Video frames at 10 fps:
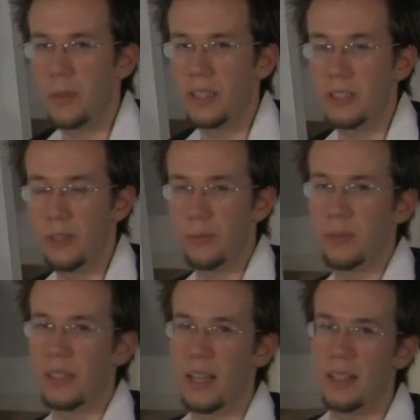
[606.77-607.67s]
to watch out
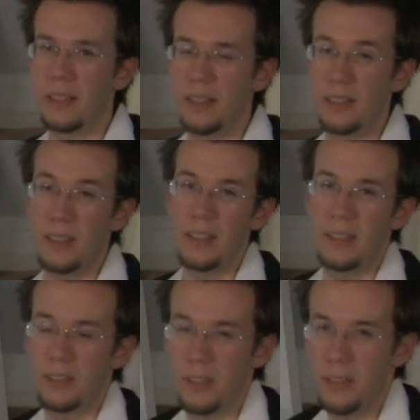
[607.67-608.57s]
for that
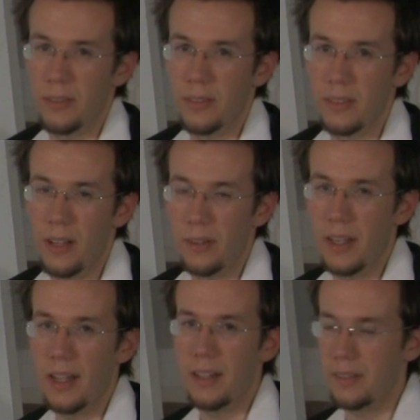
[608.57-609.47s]
leading tone,
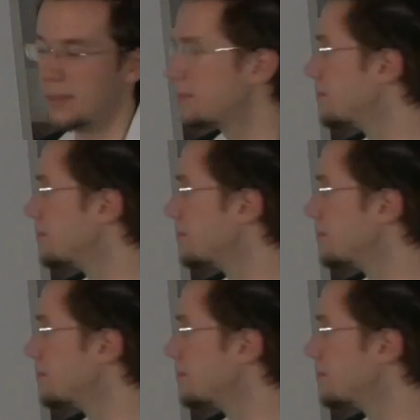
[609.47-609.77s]
okay?